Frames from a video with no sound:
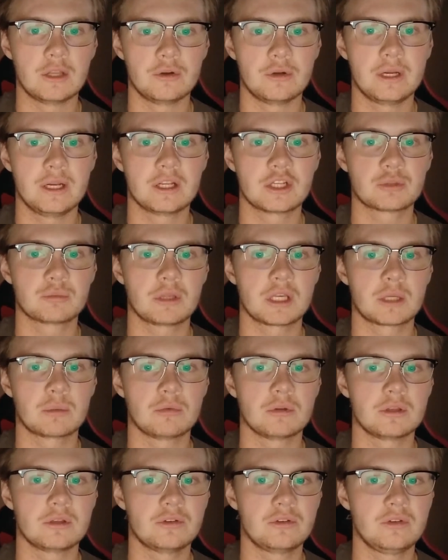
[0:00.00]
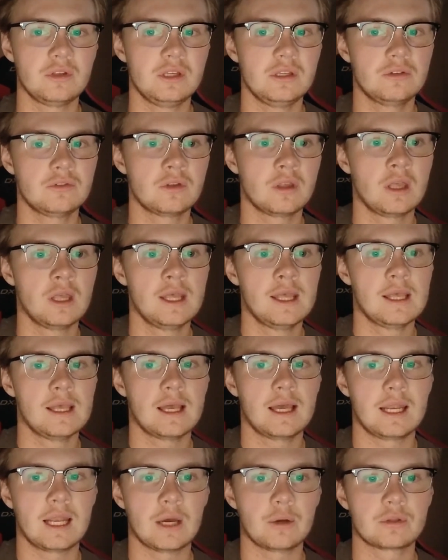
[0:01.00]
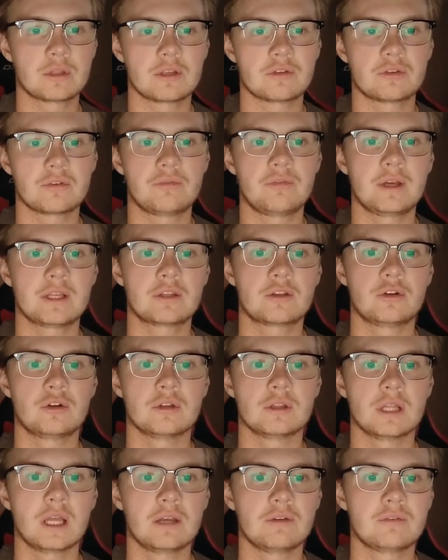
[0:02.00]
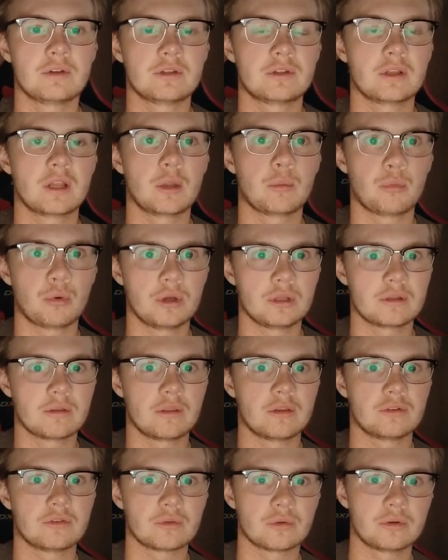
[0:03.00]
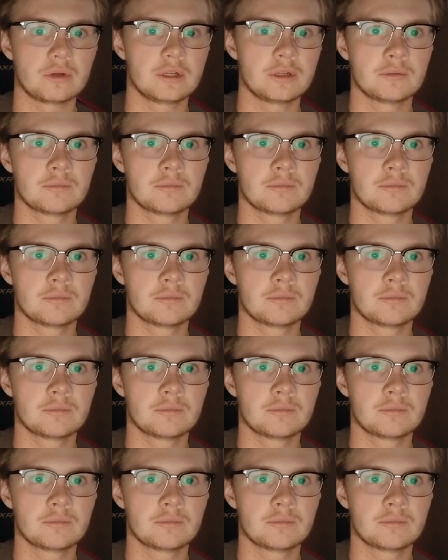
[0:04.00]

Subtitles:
her inexplicable disease, and how it has affected her life until the point of the story.